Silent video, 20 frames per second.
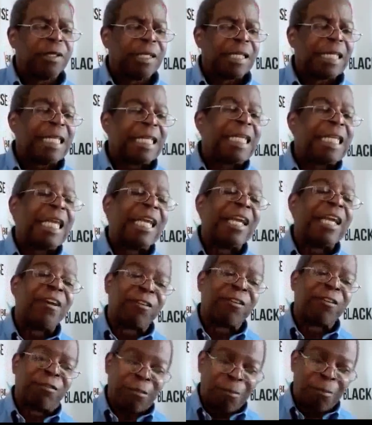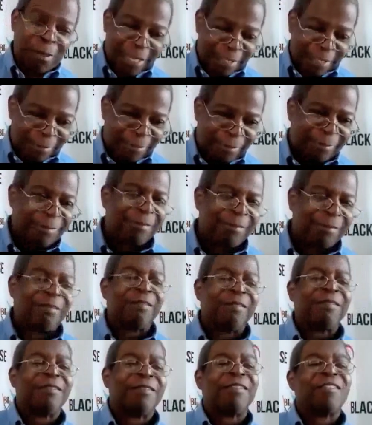years from now?
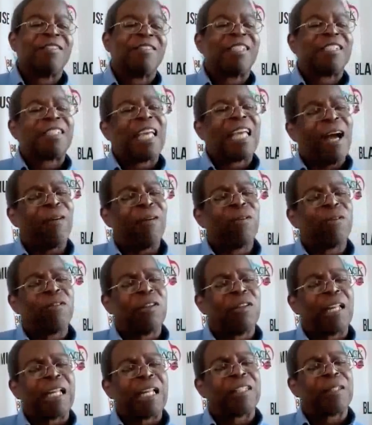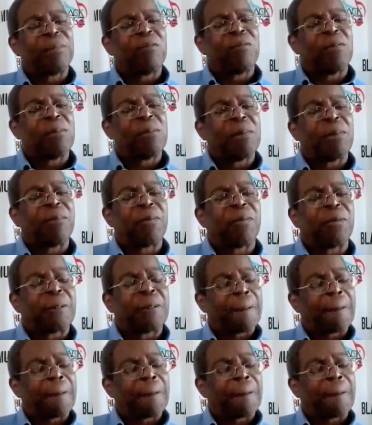Just how would you like to be remembered?